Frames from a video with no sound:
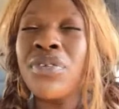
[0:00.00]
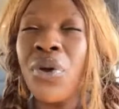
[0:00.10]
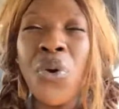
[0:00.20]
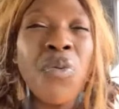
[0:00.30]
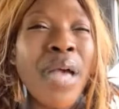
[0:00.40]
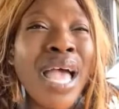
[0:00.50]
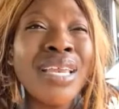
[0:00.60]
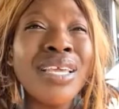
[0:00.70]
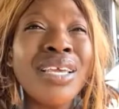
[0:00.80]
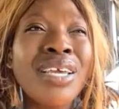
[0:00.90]
with
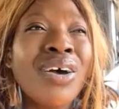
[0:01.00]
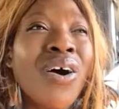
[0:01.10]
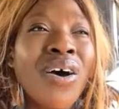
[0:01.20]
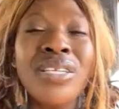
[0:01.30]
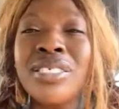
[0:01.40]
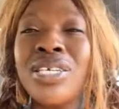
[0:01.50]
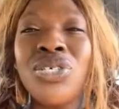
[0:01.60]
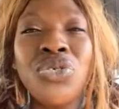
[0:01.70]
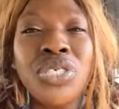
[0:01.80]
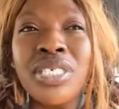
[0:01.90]
OMAD, honestly,
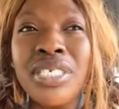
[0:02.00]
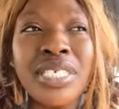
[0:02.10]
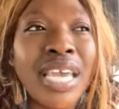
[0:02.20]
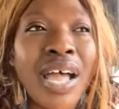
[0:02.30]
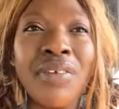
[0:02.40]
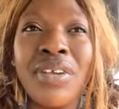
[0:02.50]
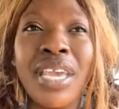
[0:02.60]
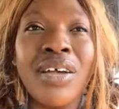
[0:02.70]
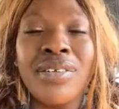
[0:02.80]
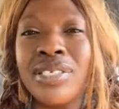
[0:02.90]
you just need to calorie
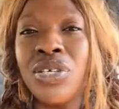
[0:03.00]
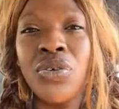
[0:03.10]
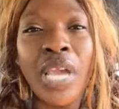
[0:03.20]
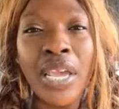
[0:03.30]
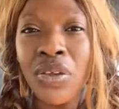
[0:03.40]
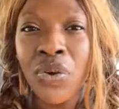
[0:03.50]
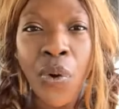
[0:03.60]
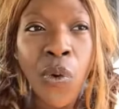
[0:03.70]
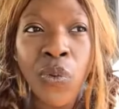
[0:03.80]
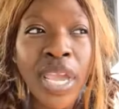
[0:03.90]
count until you hit your
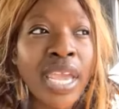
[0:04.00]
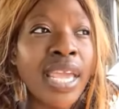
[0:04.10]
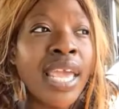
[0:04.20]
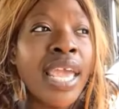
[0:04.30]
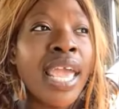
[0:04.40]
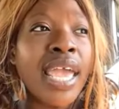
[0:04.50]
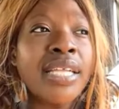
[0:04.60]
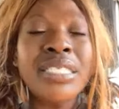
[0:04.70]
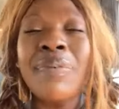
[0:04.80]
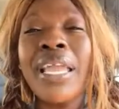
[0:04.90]
goal weight.
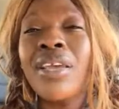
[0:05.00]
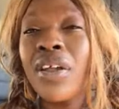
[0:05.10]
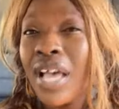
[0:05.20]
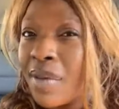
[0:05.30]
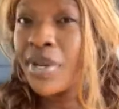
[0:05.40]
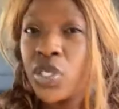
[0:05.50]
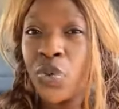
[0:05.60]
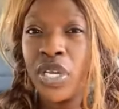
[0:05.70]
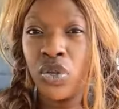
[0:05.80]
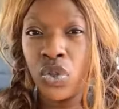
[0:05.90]
And depending on how much
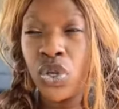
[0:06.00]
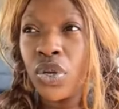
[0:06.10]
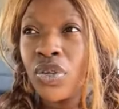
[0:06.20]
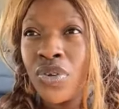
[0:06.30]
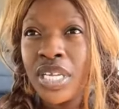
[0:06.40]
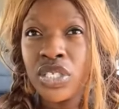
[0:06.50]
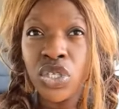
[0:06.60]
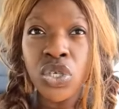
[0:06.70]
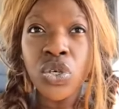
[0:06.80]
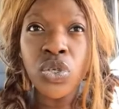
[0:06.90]
weight you, lo- you need to
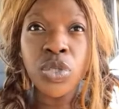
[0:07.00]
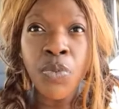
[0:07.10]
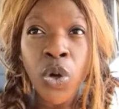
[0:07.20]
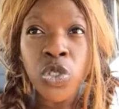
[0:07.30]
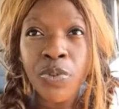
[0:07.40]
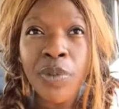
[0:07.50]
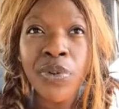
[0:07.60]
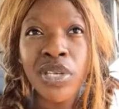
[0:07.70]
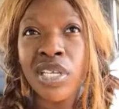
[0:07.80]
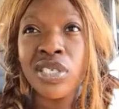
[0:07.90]
lose, most
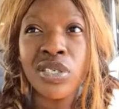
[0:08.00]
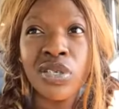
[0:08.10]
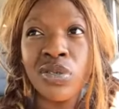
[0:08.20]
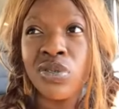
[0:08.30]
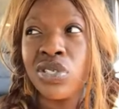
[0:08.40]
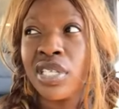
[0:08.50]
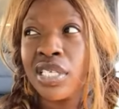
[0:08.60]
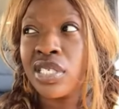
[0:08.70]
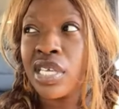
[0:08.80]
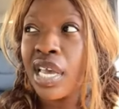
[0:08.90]
people need to lose,
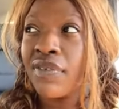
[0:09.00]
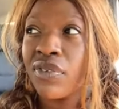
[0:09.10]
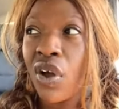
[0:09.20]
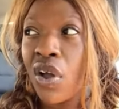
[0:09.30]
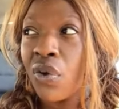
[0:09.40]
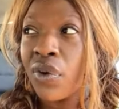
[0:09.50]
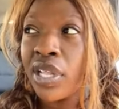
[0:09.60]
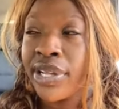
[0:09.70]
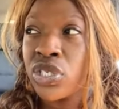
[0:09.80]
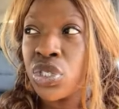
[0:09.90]
let's say if they're on a weight
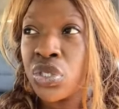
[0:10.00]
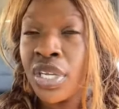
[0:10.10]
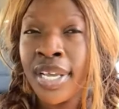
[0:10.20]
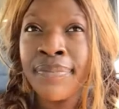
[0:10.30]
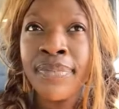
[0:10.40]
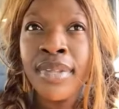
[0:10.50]
loss journey,